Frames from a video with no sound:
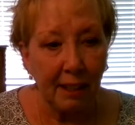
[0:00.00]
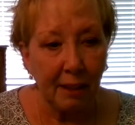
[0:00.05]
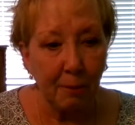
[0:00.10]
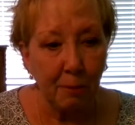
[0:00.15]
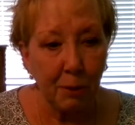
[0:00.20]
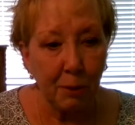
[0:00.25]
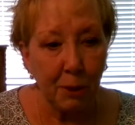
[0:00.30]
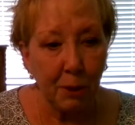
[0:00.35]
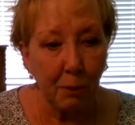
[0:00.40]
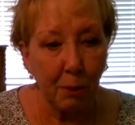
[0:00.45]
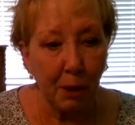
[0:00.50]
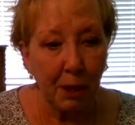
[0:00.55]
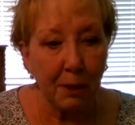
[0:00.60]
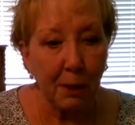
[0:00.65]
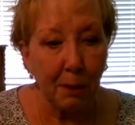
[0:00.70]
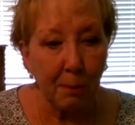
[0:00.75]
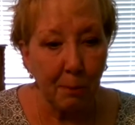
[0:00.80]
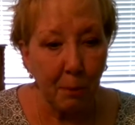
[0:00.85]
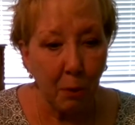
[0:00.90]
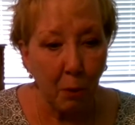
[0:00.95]
so we
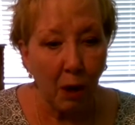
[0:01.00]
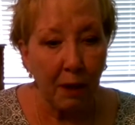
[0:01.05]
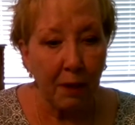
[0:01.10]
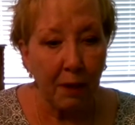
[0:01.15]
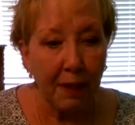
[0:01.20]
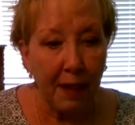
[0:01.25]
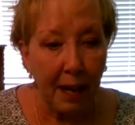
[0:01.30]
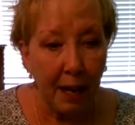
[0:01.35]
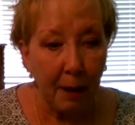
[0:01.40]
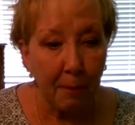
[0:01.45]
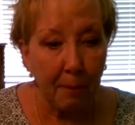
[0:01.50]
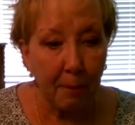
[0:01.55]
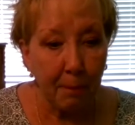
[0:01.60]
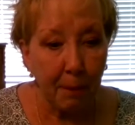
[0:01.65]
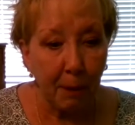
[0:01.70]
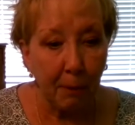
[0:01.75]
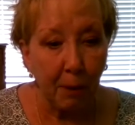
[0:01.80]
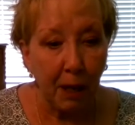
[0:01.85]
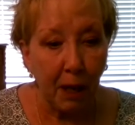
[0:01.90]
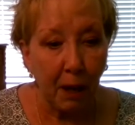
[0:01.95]
support them,
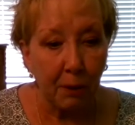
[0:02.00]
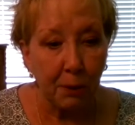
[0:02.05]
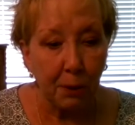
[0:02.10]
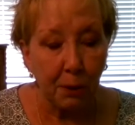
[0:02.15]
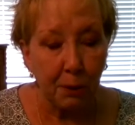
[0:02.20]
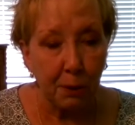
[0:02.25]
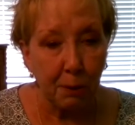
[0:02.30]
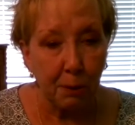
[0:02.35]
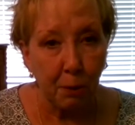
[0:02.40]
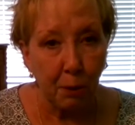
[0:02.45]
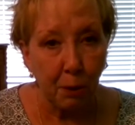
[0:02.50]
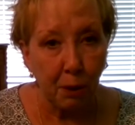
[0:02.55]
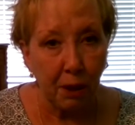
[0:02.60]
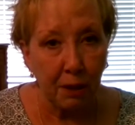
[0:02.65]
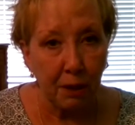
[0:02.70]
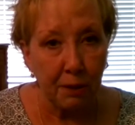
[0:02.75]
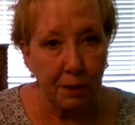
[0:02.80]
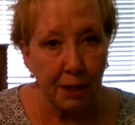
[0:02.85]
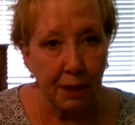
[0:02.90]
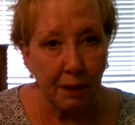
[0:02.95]
but we also support
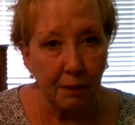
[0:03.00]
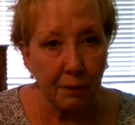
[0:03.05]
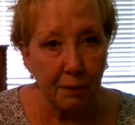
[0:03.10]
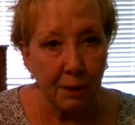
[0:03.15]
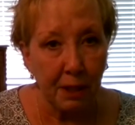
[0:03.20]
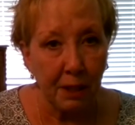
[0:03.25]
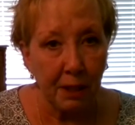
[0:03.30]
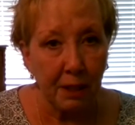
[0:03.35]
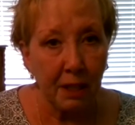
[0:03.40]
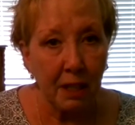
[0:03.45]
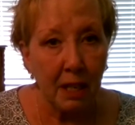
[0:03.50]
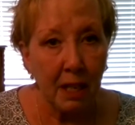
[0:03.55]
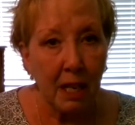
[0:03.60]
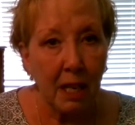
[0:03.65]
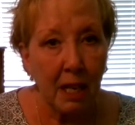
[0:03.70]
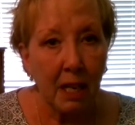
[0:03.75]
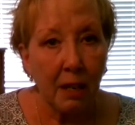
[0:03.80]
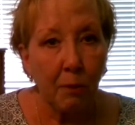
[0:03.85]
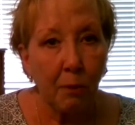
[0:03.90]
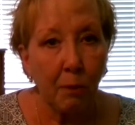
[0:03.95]
ourselves in
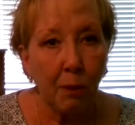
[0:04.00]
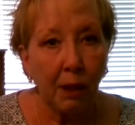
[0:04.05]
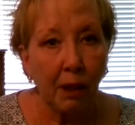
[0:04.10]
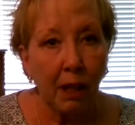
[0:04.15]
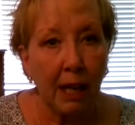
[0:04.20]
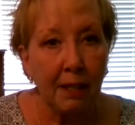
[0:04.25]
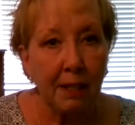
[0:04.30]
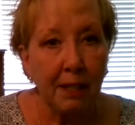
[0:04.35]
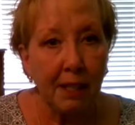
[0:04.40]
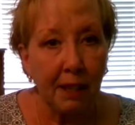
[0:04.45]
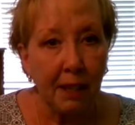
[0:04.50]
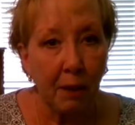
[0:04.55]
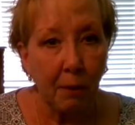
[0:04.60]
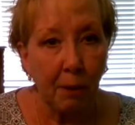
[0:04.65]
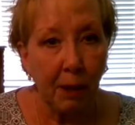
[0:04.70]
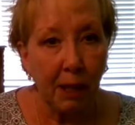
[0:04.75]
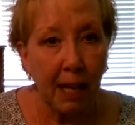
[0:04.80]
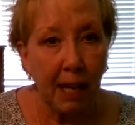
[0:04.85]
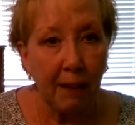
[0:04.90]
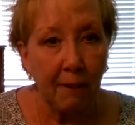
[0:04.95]
realizing that
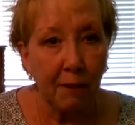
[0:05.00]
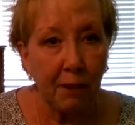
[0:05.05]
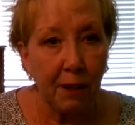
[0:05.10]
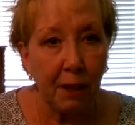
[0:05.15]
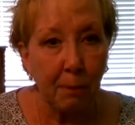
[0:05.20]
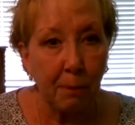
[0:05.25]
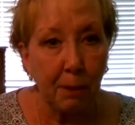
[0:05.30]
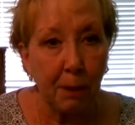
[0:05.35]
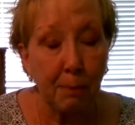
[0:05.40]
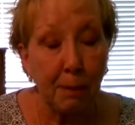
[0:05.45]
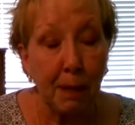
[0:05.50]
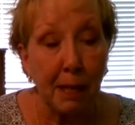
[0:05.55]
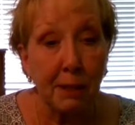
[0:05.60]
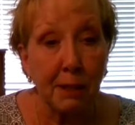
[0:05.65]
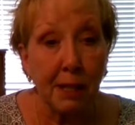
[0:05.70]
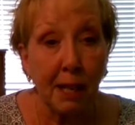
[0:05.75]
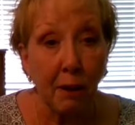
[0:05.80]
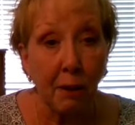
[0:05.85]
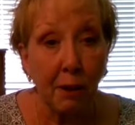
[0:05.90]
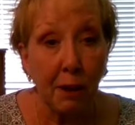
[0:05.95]
we gave them the
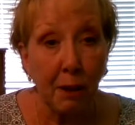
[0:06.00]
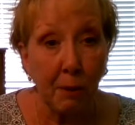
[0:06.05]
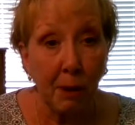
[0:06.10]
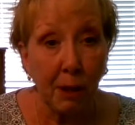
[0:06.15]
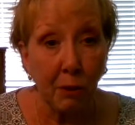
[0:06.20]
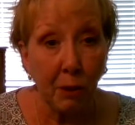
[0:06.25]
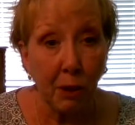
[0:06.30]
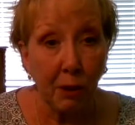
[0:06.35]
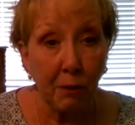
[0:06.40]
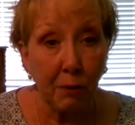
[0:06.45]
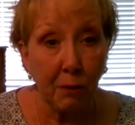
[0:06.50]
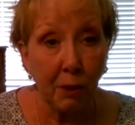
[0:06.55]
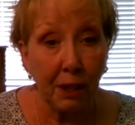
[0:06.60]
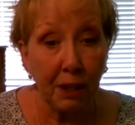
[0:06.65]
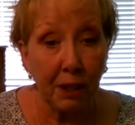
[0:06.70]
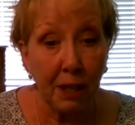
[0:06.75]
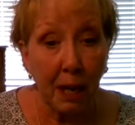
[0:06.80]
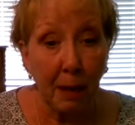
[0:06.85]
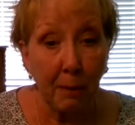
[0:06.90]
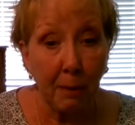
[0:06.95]
best care that we could for the
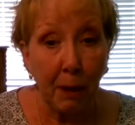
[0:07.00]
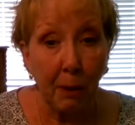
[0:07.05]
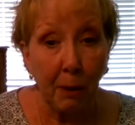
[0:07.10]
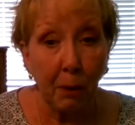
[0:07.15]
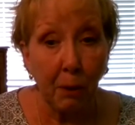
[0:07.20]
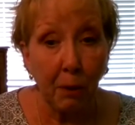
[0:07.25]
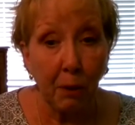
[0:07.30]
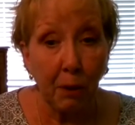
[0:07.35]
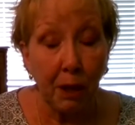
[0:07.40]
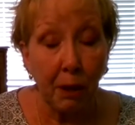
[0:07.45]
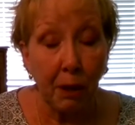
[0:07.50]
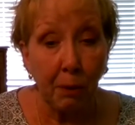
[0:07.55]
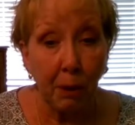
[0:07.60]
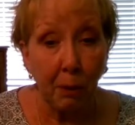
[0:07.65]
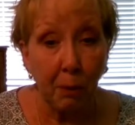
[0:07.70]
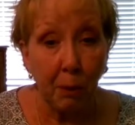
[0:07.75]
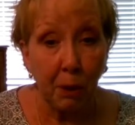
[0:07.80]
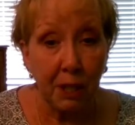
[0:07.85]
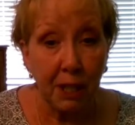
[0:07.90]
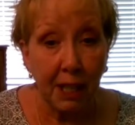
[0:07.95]
time that we
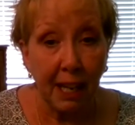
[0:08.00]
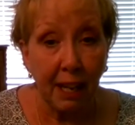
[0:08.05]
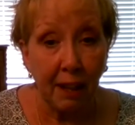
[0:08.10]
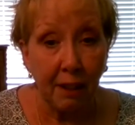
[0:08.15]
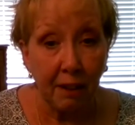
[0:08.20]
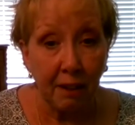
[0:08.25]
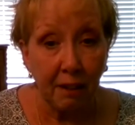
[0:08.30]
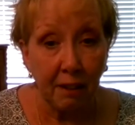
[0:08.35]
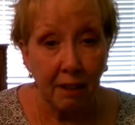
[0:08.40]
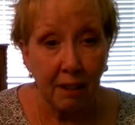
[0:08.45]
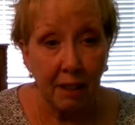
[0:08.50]
were together.